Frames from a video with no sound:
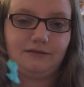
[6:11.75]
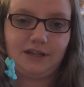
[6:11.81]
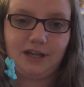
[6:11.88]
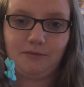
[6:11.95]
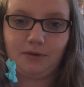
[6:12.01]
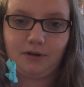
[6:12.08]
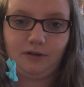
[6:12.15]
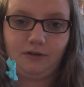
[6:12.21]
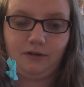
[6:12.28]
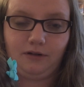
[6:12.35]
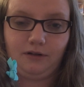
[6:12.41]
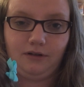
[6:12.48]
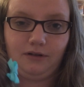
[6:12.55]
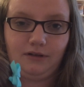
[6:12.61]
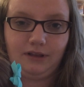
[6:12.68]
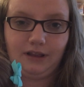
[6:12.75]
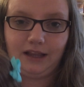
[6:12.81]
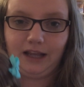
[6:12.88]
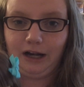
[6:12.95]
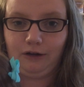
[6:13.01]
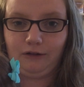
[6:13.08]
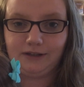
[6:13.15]
typical
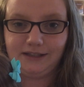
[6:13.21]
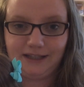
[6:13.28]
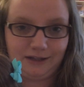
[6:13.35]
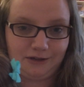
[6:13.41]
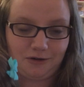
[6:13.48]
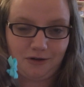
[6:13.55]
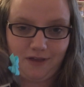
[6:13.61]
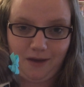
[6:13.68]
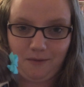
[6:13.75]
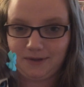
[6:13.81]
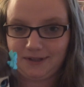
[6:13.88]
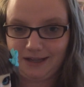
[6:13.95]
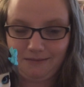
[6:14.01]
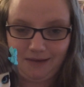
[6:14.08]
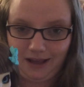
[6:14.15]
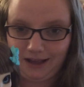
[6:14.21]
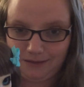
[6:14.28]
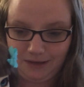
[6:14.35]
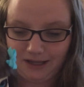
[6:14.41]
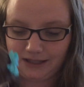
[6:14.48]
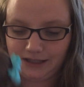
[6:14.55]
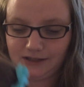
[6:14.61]
little sister that wants to be like the
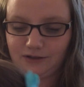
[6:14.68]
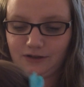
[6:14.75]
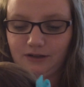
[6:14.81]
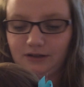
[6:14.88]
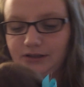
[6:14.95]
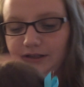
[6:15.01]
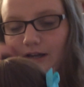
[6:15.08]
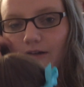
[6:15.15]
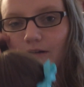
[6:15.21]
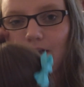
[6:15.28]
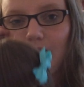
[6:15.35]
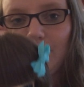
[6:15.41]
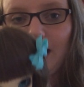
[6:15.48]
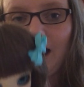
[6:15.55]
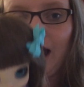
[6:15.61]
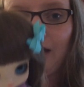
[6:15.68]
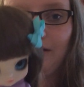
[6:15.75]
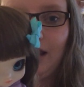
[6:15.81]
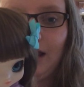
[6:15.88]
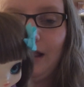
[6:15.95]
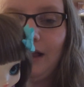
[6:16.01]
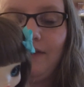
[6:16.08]
big sister. So I
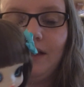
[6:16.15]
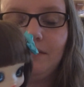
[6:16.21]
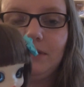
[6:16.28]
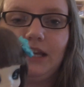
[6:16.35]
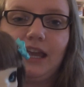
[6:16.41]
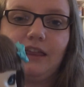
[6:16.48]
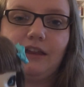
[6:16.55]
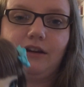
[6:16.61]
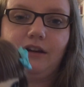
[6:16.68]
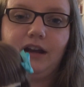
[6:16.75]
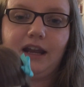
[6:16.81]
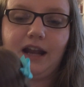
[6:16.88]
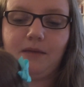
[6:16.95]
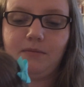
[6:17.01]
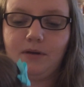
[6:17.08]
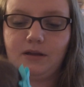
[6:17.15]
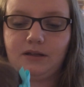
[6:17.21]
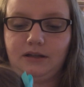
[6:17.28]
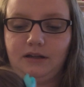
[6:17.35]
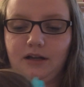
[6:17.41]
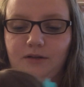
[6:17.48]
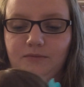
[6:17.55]
really love them together, and I put
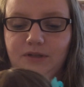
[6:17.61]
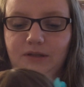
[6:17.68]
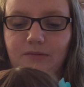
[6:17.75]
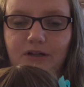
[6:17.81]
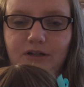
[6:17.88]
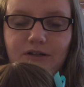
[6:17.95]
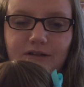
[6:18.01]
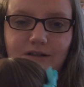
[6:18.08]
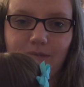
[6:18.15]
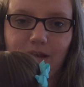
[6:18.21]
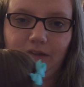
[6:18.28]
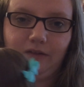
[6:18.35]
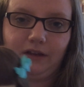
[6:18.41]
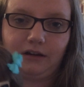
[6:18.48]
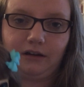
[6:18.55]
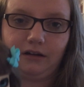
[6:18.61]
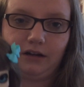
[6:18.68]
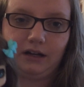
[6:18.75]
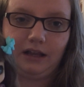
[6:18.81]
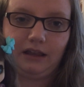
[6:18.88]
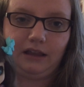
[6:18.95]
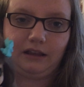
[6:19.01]
some pictures on my FLICKR,
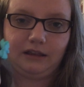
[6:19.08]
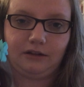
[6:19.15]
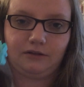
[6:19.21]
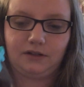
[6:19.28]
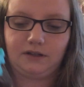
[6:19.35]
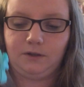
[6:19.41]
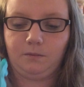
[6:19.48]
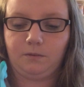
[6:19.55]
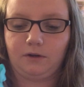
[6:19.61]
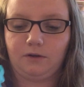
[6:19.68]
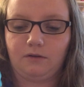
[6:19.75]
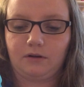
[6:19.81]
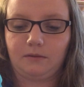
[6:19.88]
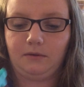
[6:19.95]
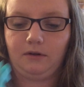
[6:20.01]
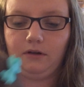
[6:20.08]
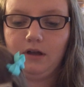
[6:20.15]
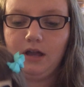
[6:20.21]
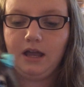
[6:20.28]
and I think they're just super adorable.